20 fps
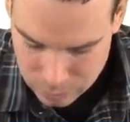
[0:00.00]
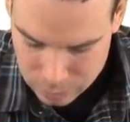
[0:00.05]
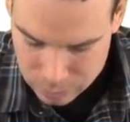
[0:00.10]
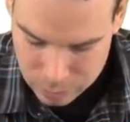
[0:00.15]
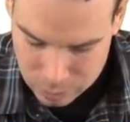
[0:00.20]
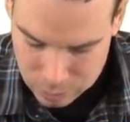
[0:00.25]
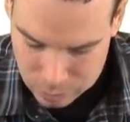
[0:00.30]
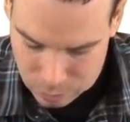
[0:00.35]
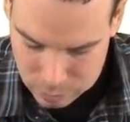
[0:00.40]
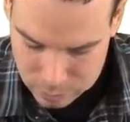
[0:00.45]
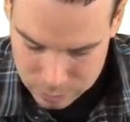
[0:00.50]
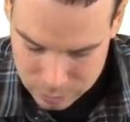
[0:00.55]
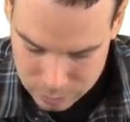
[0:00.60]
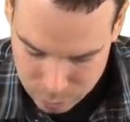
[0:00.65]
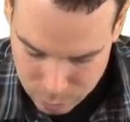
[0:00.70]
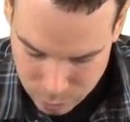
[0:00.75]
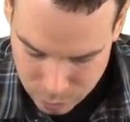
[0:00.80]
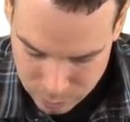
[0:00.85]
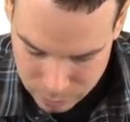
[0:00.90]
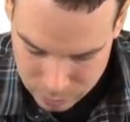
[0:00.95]

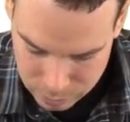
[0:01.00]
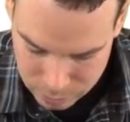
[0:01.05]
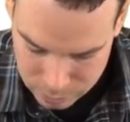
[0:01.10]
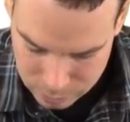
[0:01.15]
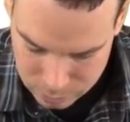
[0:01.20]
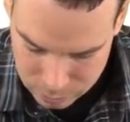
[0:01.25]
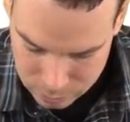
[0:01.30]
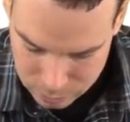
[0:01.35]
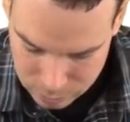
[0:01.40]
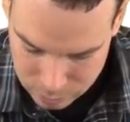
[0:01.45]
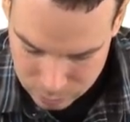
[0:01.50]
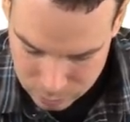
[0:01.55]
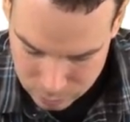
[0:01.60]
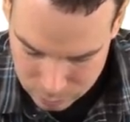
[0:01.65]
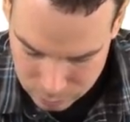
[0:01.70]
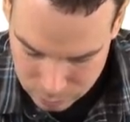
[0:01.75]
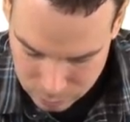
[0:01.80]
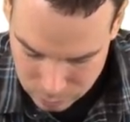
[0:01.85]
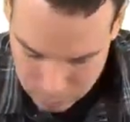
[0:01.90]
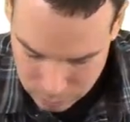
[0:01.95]
corresponded to
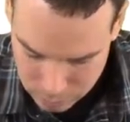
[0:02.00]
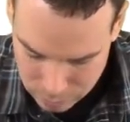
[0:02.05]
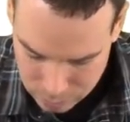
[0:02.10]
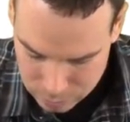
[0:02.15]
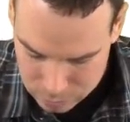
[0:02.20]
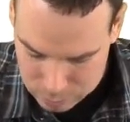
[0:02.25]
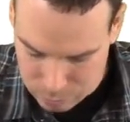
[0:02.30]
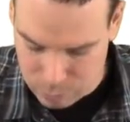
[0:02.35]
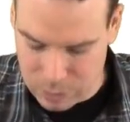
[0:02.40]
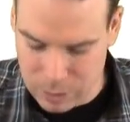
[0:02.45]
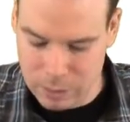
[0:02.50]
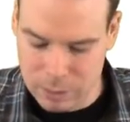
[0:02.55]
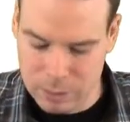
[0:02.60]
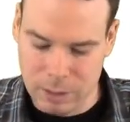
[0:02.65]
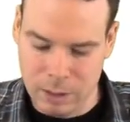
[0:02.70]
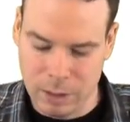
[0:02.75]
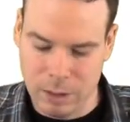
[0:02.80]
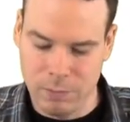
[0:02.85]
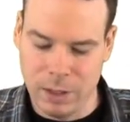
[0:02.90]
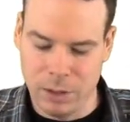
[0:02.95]
this piece
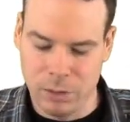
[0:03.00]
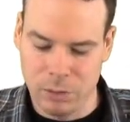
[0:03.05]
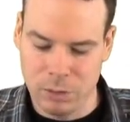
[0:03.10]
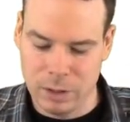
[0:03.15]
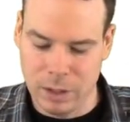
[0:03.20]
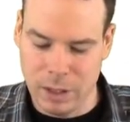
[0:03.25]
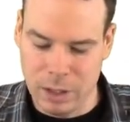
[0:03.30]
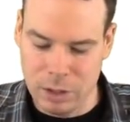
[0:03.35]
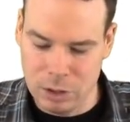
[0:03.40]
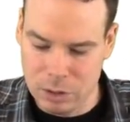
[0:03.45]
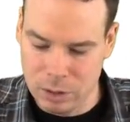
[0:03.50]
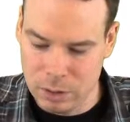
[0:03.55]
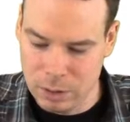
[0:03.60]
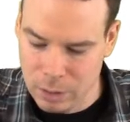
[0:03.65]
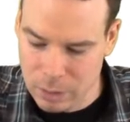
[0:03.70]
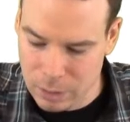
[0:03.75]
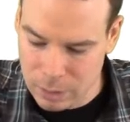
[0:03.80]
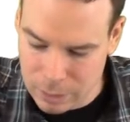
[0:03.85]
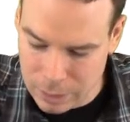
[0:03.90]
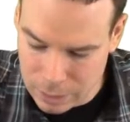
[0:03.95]
that I've now sketched.
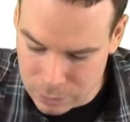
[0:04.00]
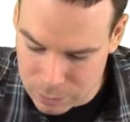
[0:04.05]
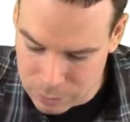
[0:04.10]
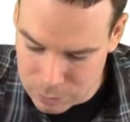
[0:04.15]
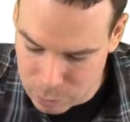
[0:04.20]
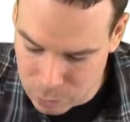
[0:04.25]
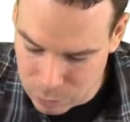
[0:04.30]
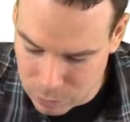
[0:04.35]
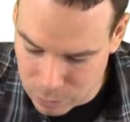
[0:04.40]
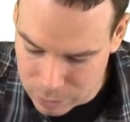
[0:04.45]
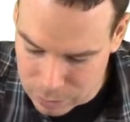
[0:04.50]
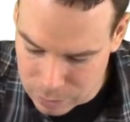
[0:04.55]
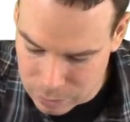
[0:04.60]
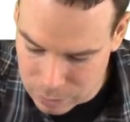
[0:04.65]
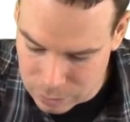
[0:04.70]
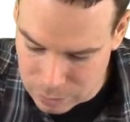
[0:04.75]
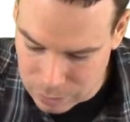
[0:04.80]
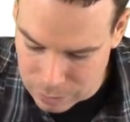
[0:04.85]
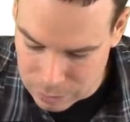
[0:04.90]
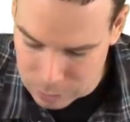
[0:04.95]
Now let's move on to the
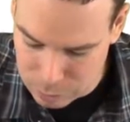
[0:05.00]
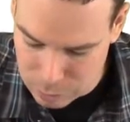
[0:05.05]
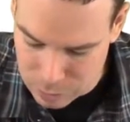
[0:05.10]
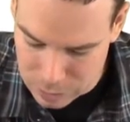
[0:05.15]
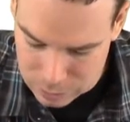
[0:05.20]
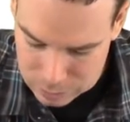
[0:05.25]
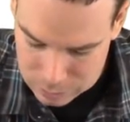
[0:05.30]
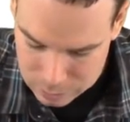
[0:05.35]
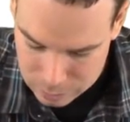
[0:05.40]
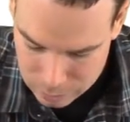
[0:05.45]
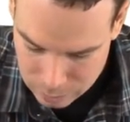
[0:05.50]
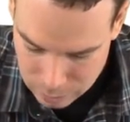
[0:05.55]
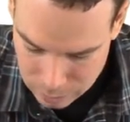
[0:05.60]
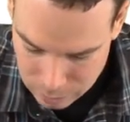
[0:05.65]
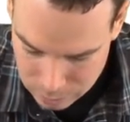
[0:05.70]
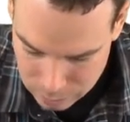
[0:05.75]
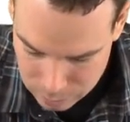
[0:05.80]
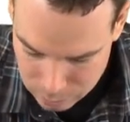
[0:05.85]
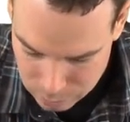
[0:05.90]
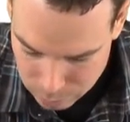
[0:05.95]
next piece,
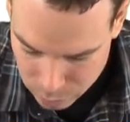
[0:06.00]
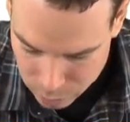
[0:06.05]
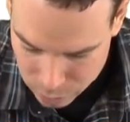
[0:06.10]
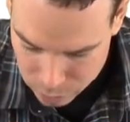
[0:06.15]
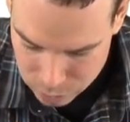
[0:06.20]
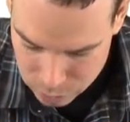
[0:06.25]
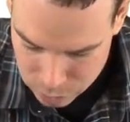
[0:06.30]
part